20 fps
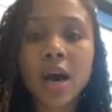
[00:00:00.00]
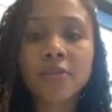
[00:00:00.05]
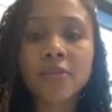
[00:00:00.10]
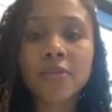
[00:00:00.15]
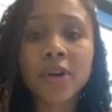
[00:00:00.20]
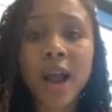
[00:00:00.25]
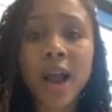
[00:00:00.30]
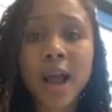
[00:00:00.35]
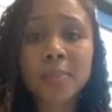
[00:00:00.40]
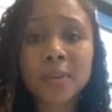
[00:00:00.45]

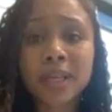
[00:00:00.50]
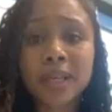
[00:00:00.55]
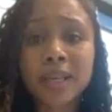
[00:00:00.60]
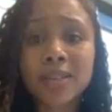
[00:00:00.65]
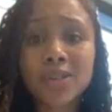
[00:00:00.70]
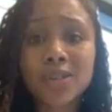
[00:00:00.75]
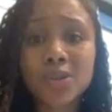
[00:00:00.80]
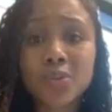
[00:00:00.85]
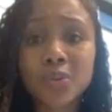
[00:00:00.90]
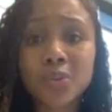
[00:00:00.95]
for
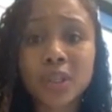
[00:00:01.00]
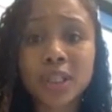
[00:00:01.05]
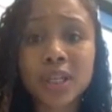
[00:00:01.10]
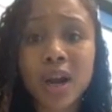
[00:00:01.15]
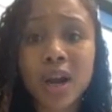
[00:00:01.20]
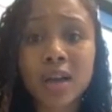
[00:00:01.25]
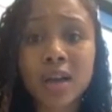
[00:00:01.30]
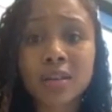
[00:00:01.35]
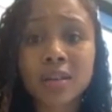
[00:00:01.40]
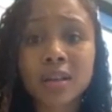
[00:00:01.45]
applicants who really
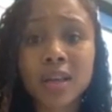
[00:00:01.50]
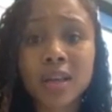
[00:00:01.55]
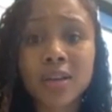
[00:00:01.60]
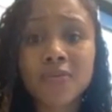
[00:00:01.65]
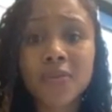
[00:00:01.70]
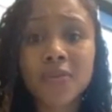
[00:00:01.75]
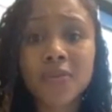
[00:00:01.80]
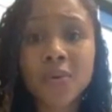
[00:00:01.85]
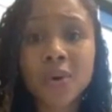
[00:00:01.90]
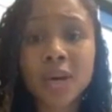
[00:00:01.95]
are looking
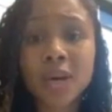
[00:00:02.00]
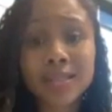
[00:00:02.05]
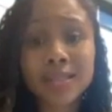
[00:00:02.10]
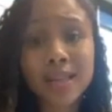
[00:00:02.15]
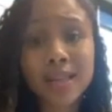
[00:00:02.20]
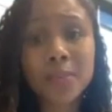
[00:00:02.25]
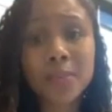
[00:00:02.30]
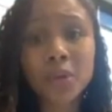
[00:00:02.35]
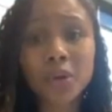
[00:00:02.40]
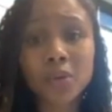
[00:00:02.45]
for a
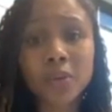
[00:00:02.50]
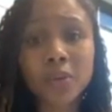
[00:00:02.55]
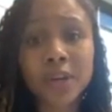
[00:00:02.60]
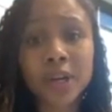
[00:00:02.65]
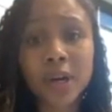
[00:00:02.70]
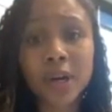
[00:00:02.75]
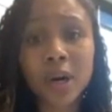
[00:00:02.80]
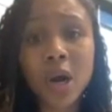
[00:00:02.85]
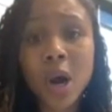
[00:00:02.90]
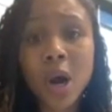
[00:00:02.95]
stable
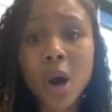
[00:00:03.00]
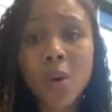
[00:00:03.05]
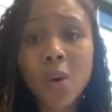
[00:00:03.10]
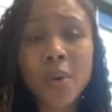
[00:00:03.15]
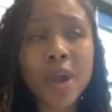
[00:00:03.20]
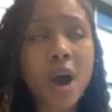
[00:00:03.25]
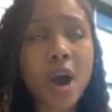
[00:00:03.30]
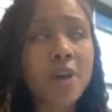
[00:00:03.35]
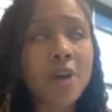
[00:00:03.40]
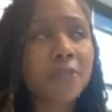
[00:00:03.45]
career.
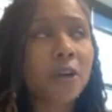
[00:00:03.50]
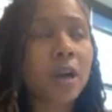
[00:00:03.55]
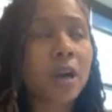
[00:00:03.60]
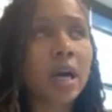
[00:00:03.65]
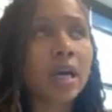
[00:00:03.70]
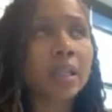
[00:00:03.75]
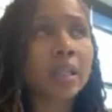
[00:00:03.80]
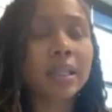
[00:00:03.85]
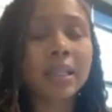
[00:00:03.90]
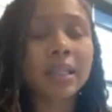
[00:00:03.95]
We offer
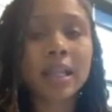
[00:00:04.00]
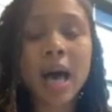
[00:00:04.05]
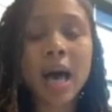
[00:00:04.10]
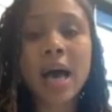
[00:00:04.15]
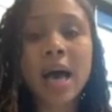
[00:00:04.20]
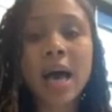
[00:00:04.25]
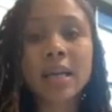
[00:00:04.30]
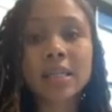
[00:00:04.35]
a lot